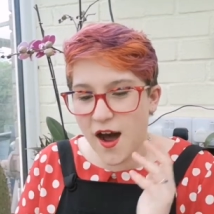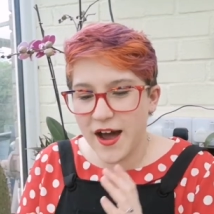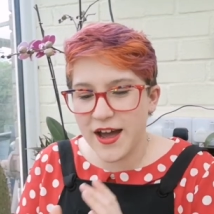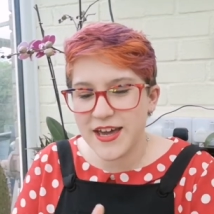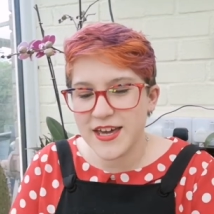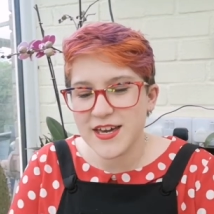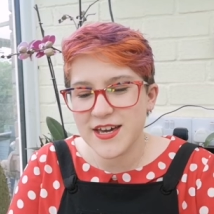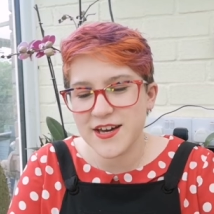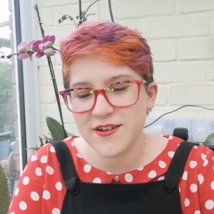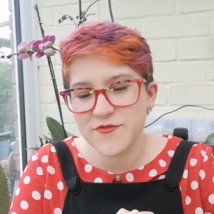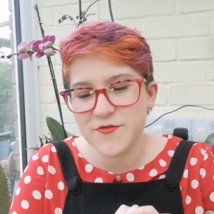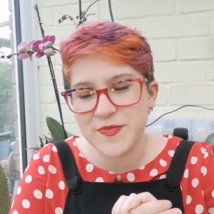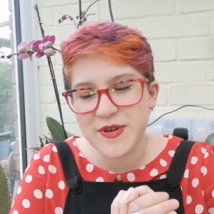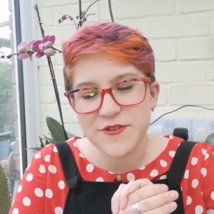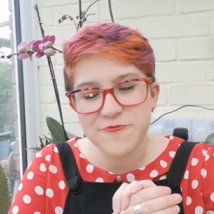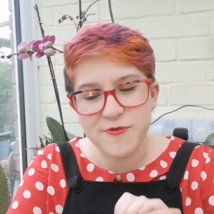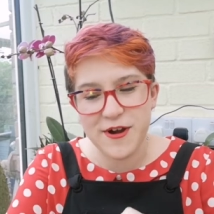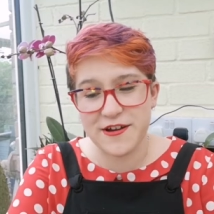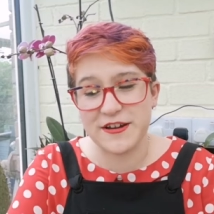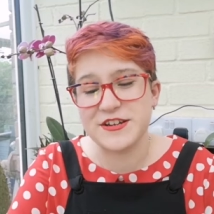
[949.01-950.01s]
I have
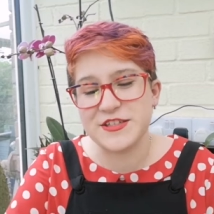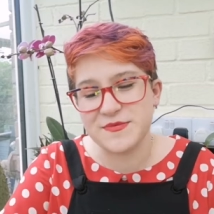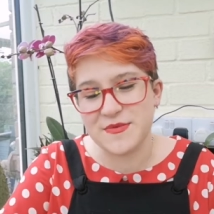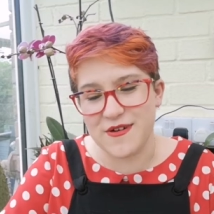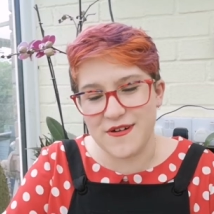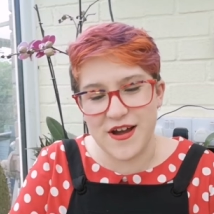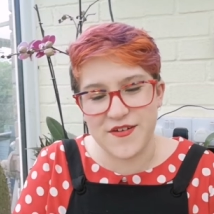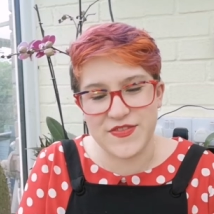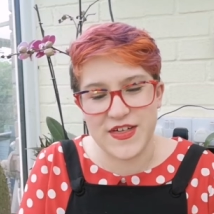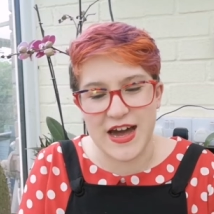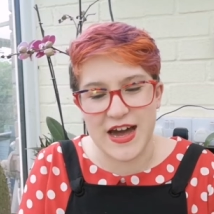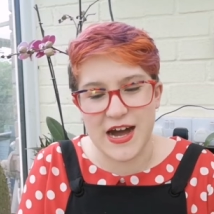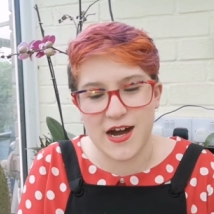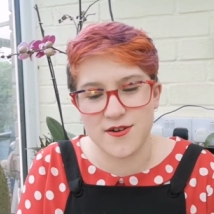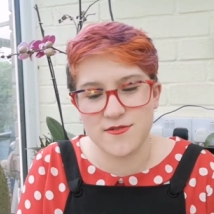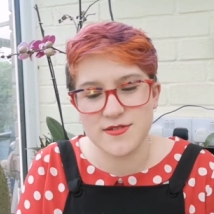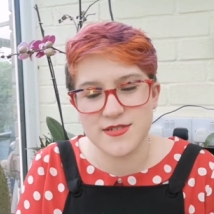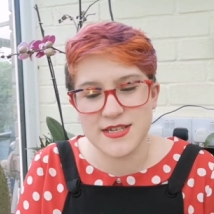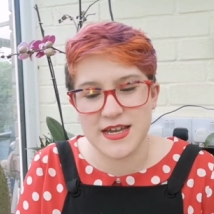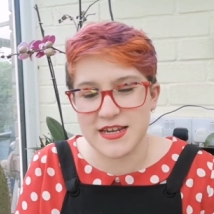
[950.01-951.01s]
been wearing them around the
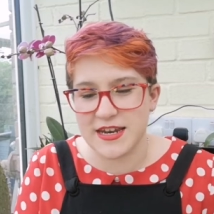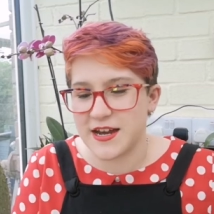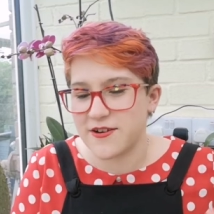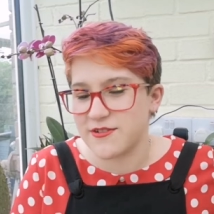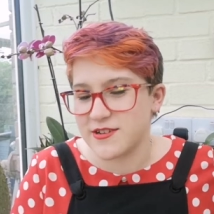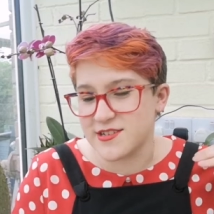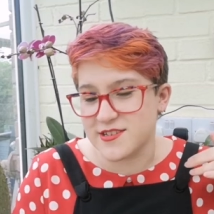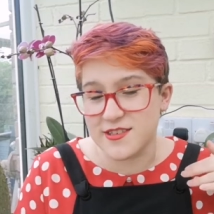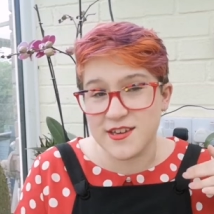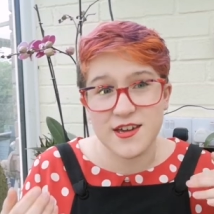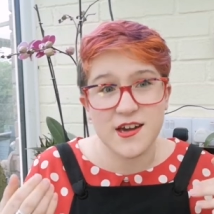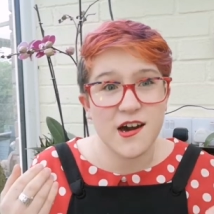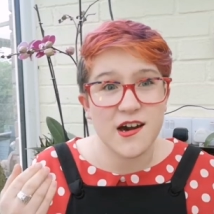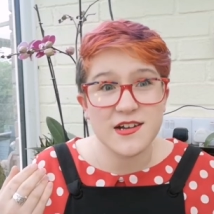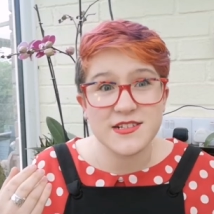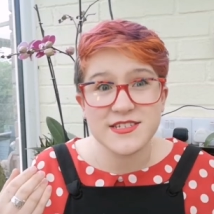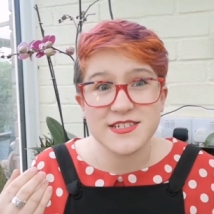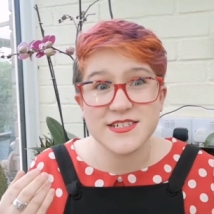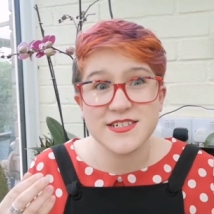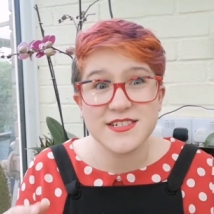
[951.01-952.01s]
house and out into the
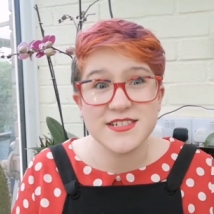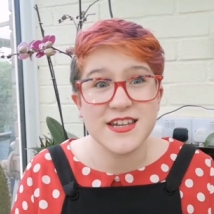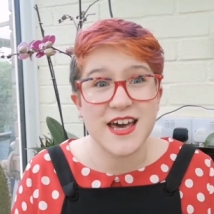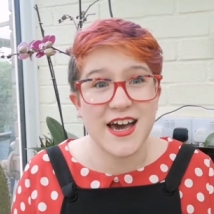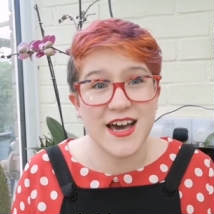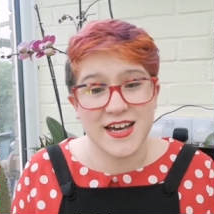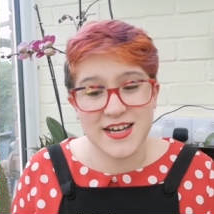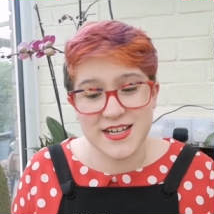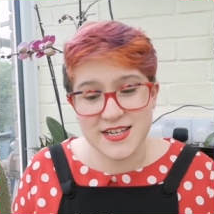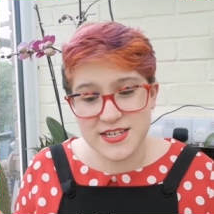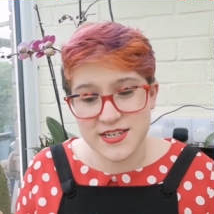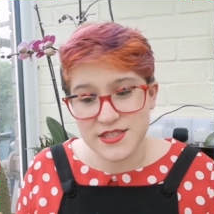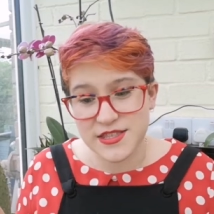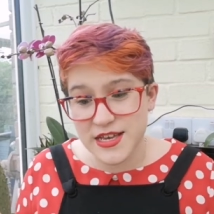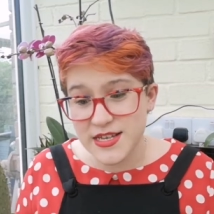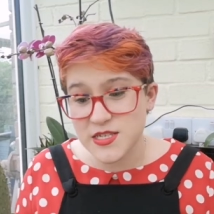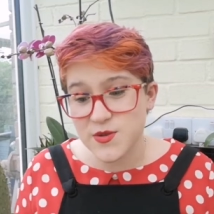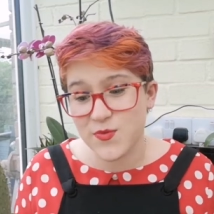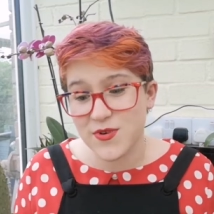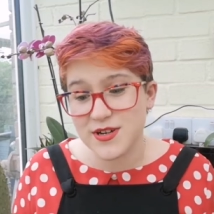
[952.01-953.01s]
garden and
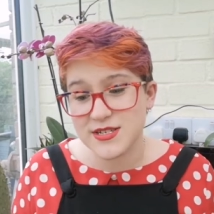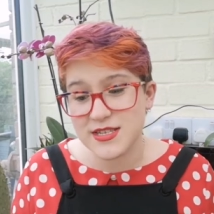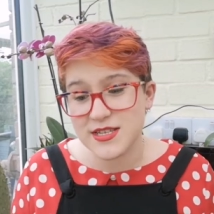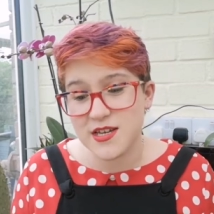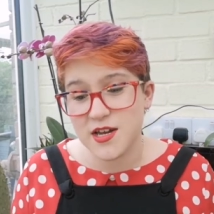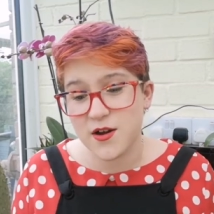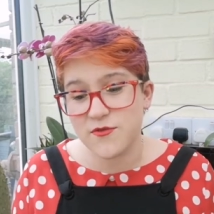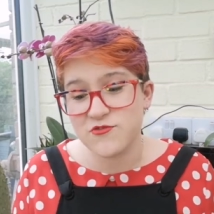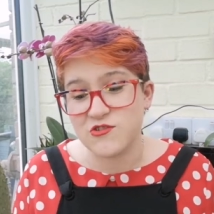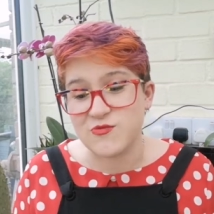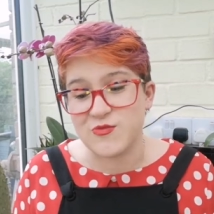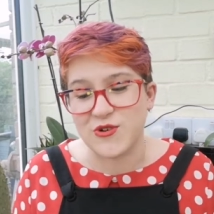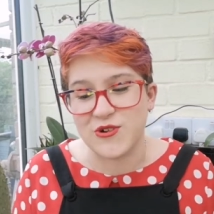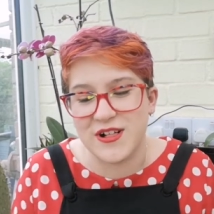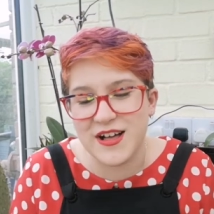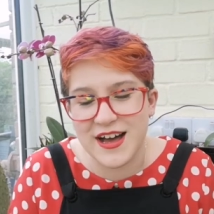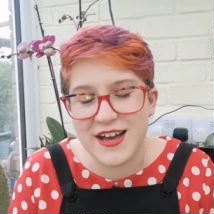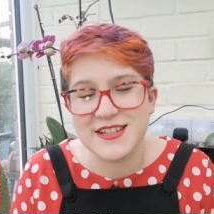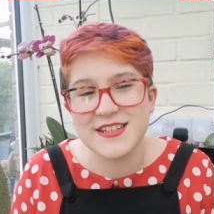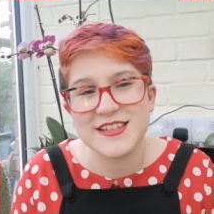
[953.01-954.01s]
they're surprisingly comfortable